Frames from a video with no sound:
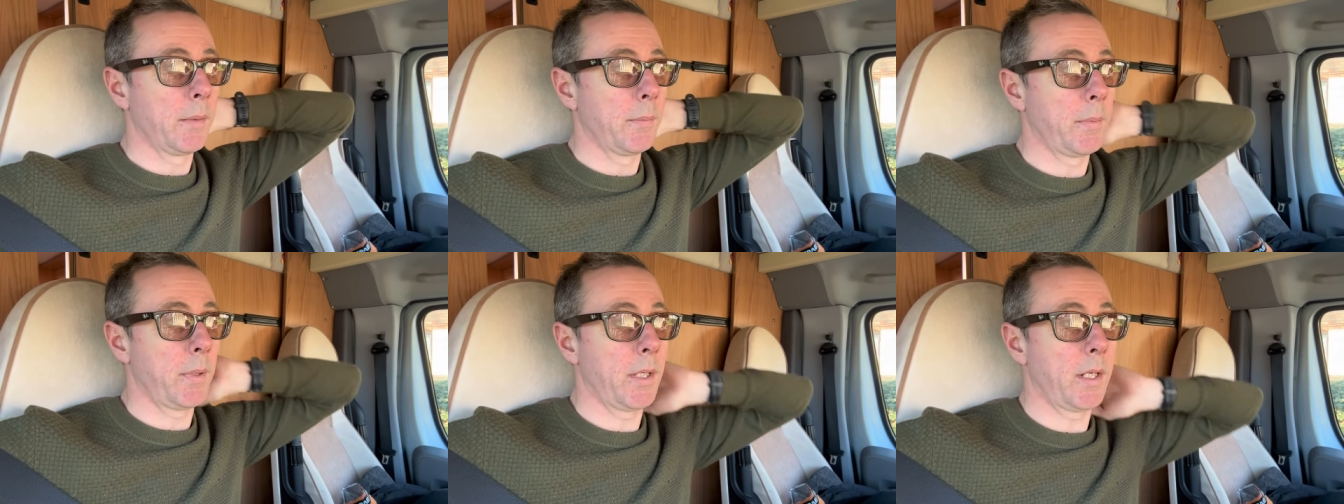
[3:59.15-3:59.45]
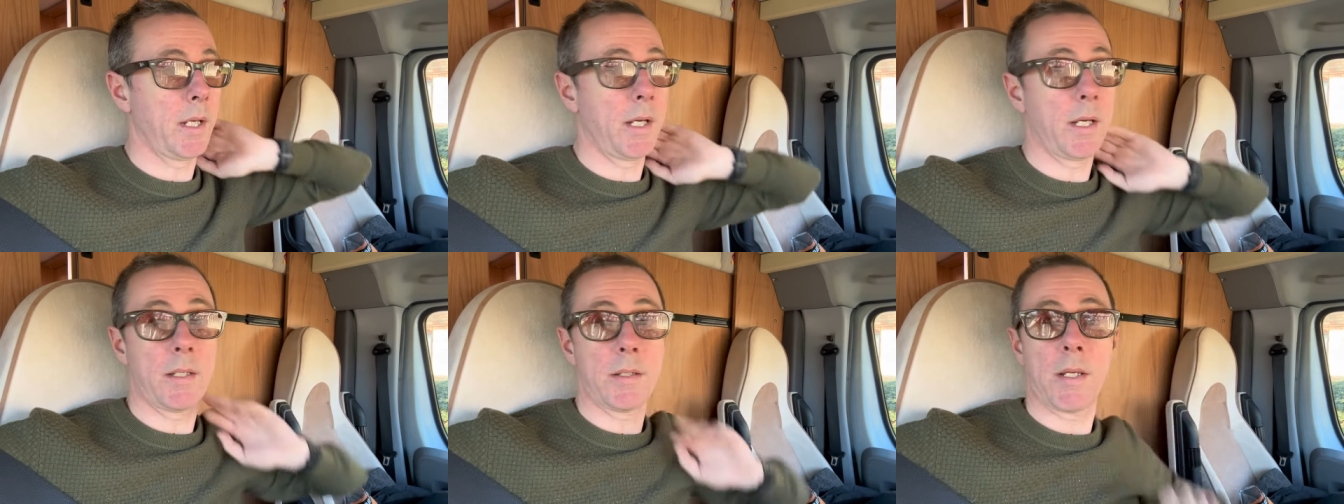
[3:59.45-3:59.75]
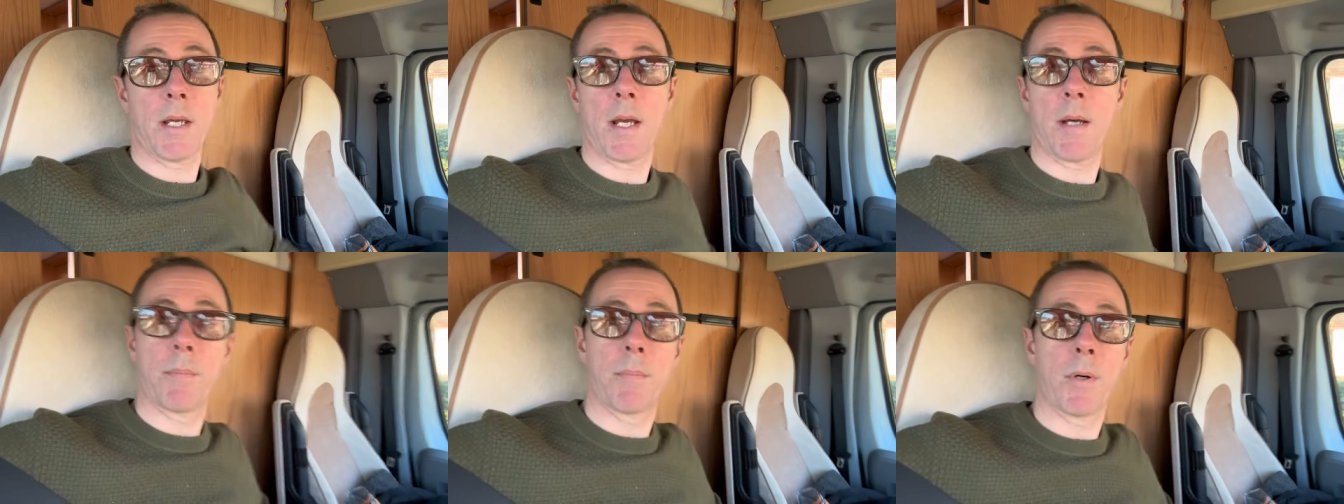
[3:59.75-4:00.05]
But uh,
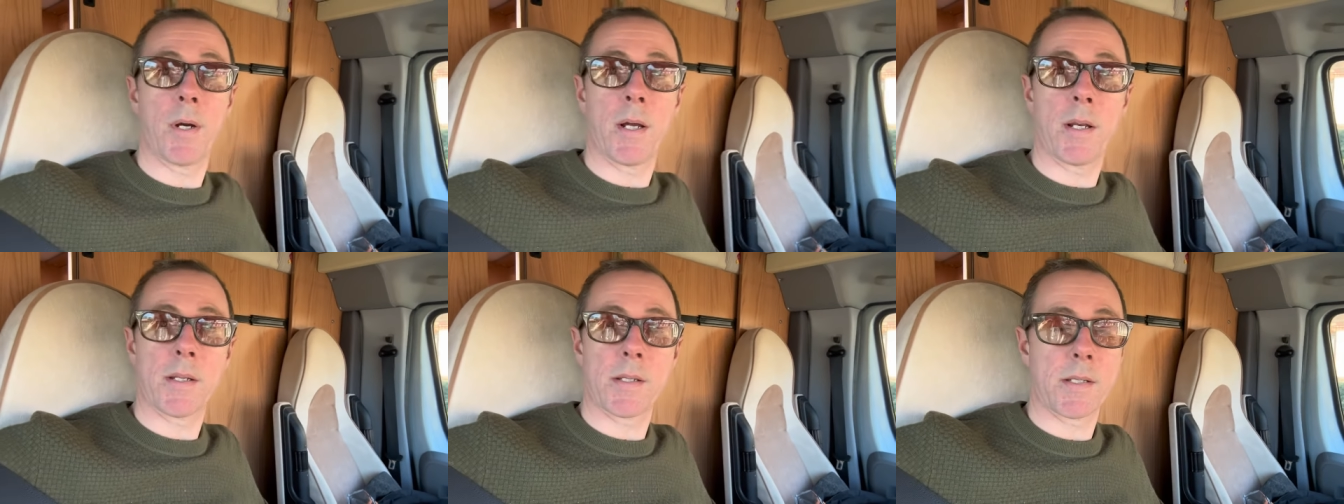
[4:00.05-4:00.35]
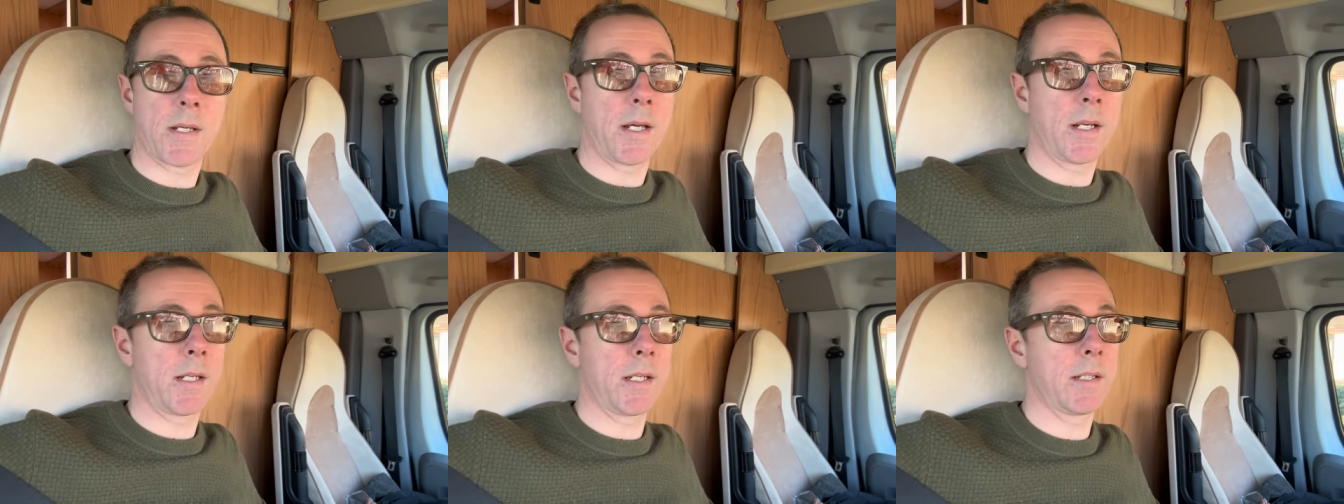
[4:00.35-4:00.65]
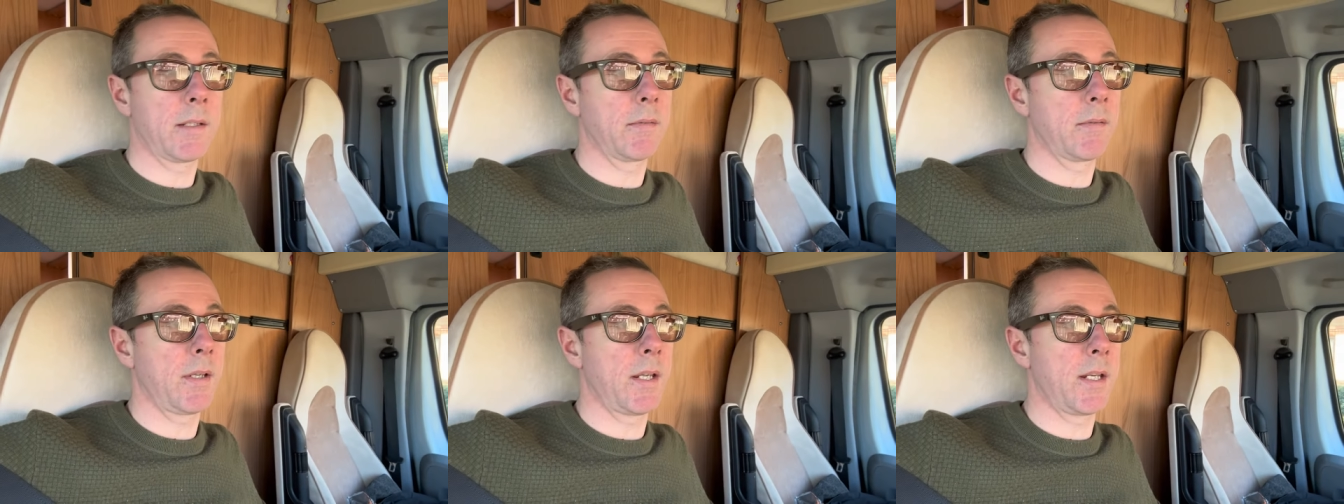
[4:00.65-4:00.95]
yeah, bright and
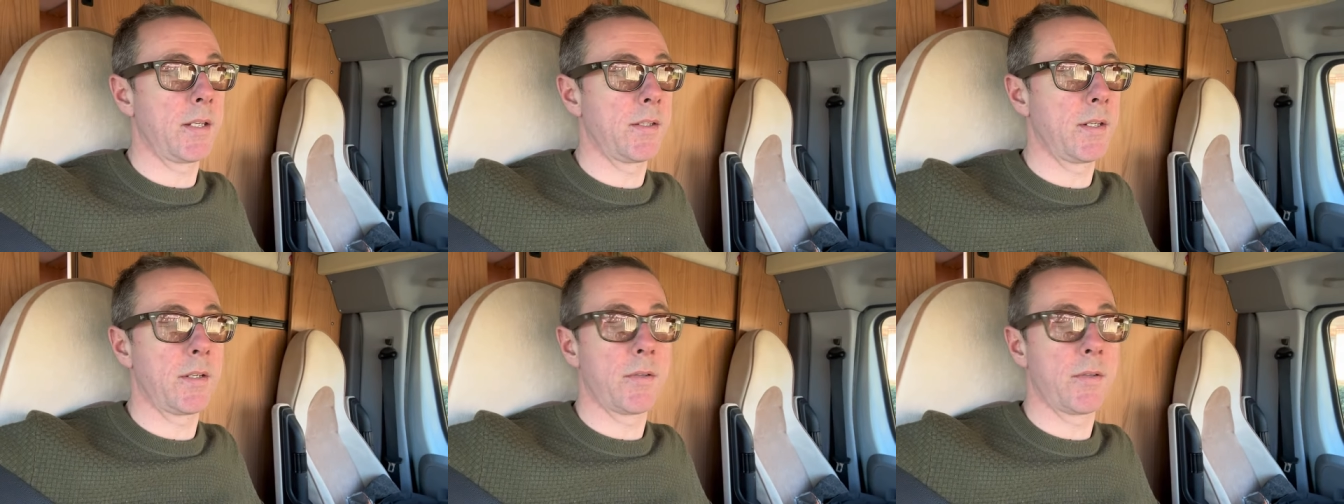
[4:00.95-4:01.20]
sunny, easy